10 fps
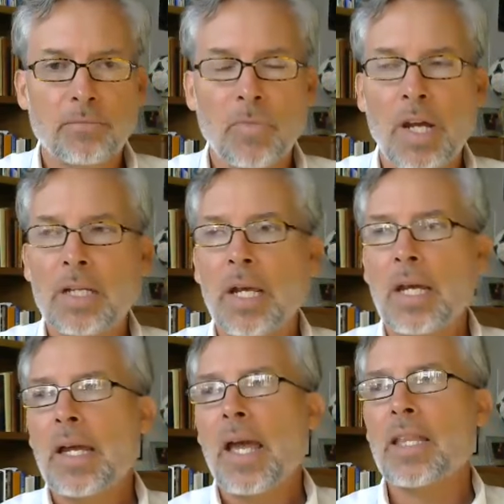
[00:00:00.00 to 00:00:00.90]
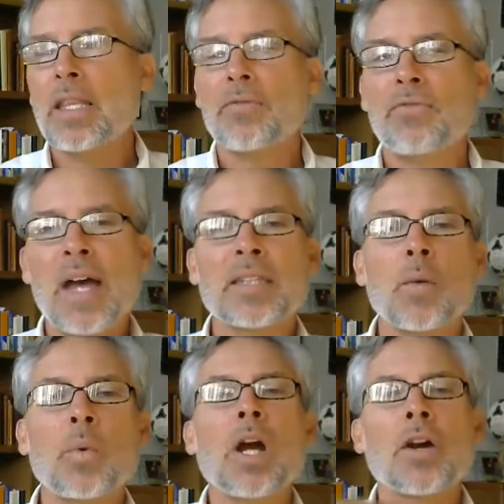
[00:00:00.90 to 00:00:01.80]
right? And the fact
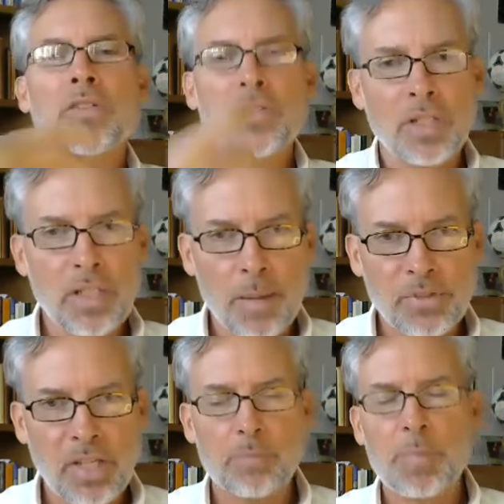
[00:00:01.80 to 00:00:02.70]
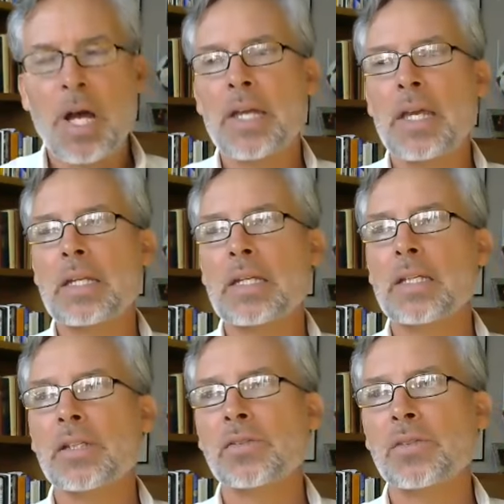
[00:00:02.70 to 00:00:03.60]
that we are still upset by it
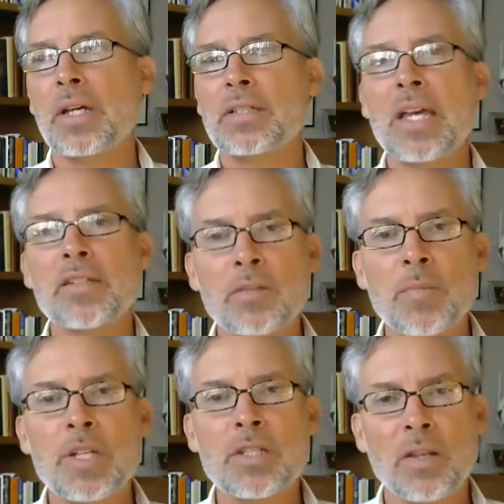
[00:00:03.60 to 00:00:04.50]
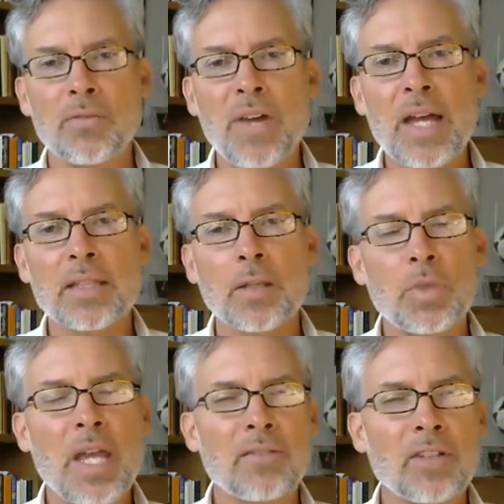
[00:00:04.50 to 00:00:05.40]
is a testament to the fact that
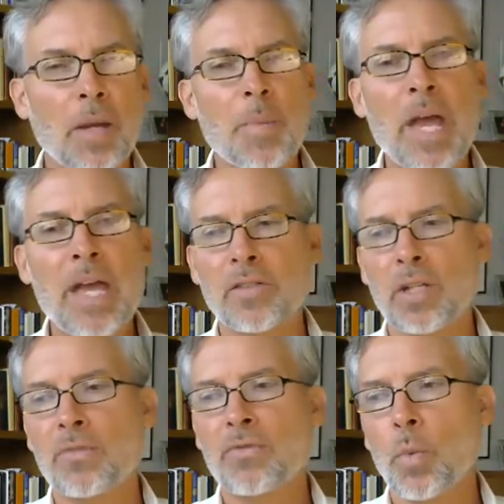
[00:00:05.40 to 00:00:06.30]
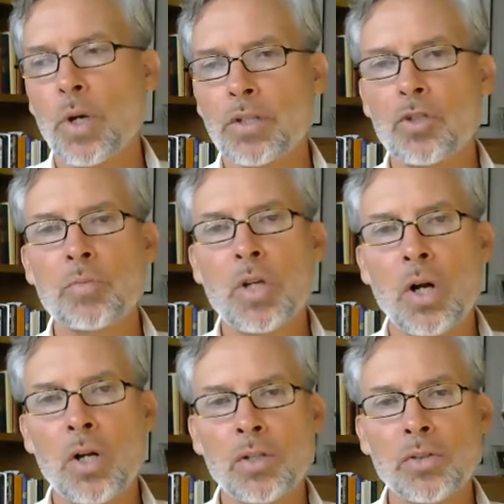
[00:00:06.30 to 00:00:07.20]
we have a capacity for what Hume
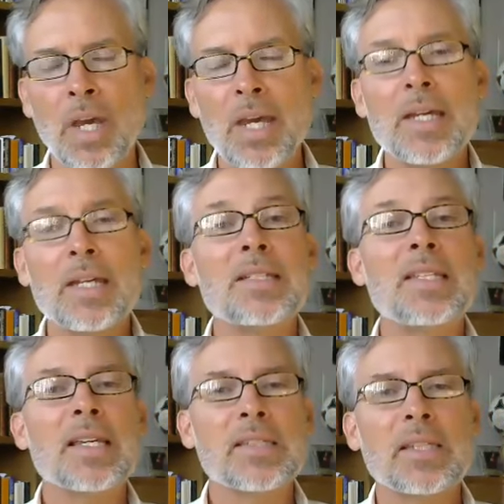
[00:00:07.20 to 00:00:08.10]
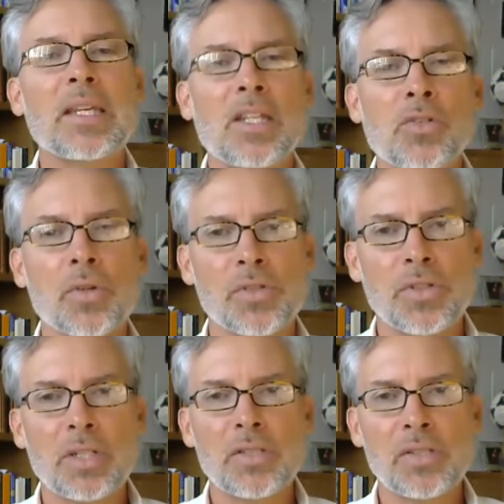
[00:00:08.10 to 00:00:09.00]
calls
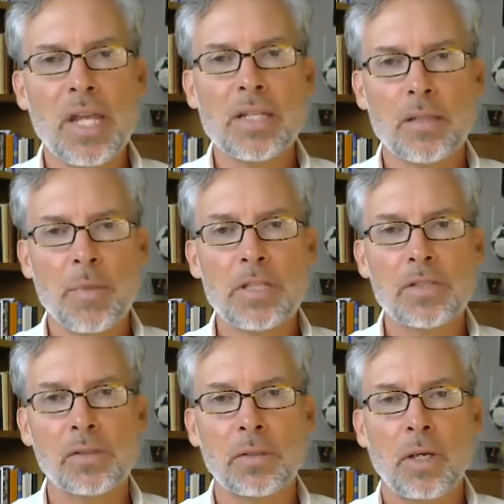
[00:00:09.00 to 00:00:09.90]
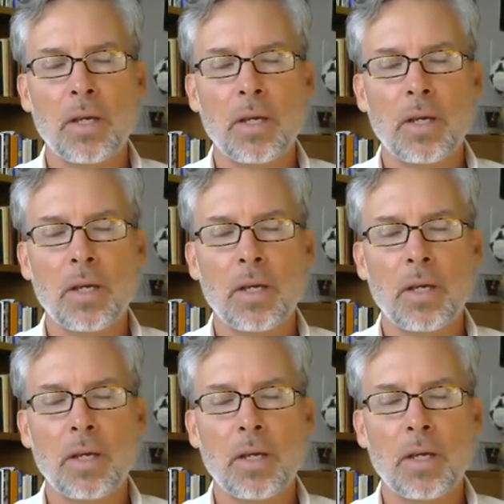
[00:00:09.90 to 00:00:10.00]
disinterested sentiments.